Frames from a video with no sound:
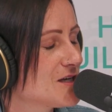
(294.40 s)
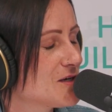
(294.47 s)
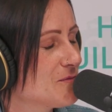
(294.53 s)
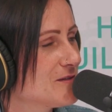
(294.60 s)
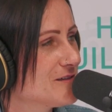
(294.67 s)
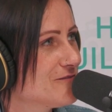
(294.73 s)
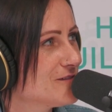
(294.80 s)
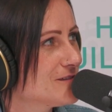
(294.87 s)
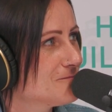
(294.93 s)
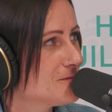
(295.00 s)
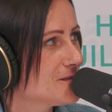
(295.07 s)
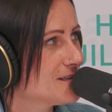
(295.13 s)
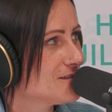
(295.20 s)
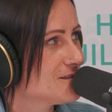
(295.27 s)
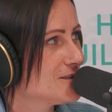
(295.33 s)
Well, if I'm
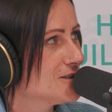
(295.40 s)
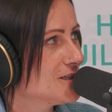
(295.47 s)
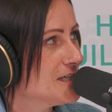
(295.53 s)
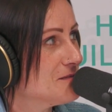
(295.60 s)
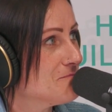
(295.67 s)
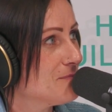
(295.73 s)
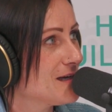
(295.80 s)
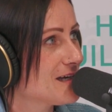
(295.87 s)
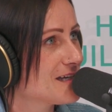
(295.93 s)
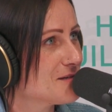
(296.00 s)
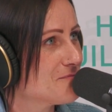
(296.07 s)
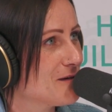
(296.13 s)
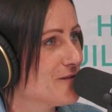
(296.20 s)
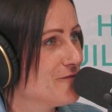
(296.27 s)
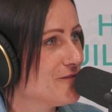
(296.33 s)
looking back at
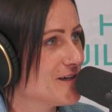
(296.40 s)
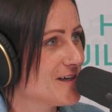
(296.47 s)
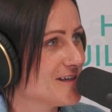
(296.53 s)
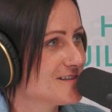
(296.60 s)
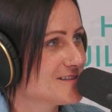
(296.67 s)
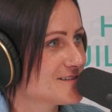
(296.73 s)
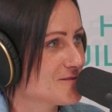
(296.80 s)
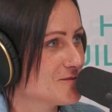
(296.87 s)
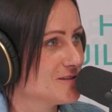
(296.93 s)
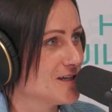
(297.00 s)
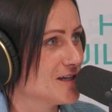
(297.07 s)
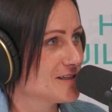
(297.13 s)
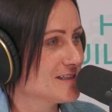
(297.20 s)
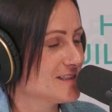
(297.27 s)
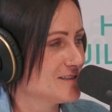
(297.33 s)
my first,
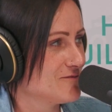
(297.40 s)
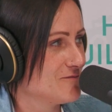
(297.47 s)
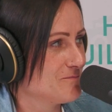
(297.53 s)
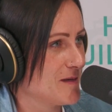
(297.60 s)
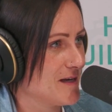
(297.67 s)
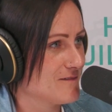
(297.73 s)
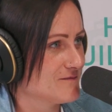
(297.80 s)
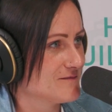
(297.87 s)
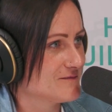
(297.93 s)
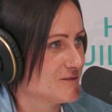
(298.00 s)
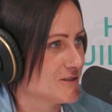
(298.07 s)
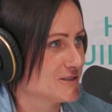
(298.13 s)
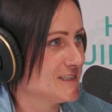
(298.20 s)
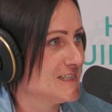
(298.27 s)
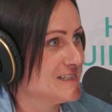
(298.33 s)
like,
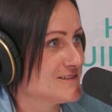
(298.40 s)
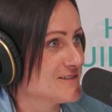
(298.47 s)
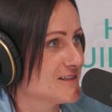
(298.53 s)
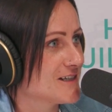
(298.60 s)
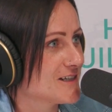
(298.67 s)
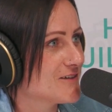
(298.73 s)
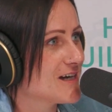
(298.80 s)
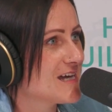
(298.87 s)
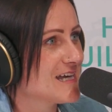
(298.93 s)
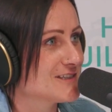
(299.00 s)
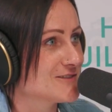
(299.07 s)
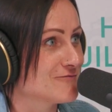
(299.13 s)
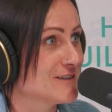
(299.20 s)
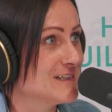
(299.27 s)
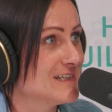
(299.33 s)
years ago, I had a
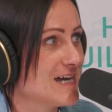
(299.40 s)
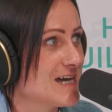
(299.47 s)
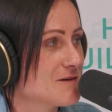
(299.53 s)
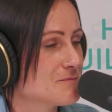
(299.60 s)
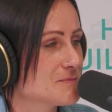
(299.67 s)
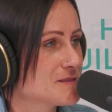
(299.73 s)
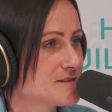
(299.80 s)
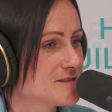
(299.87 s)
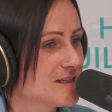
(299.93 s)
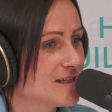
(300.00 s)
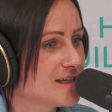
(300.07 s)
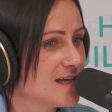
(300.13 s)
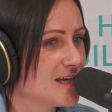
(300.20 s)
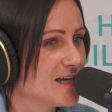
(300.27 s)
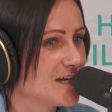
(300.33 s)
relapse.
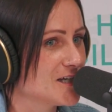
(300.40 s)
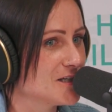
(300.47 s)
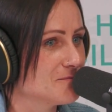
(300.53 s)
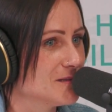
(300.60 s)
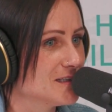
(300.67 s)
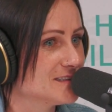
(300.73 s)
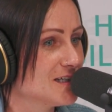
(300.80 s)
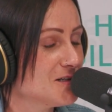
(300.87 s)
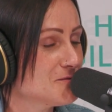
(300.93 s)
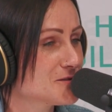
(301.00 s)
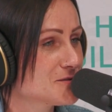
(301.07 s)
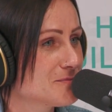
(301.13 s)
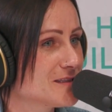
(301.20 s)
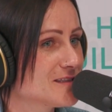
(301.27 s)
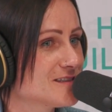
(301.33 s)
And that was
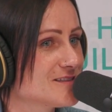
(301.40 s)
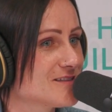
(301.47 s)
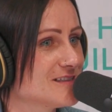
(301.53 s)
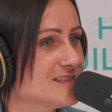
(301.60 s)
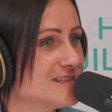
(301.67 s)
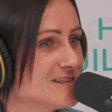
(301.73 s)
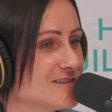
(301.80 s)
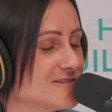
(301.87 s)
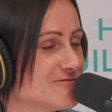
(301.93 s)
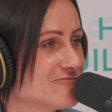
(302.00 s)
because I didn't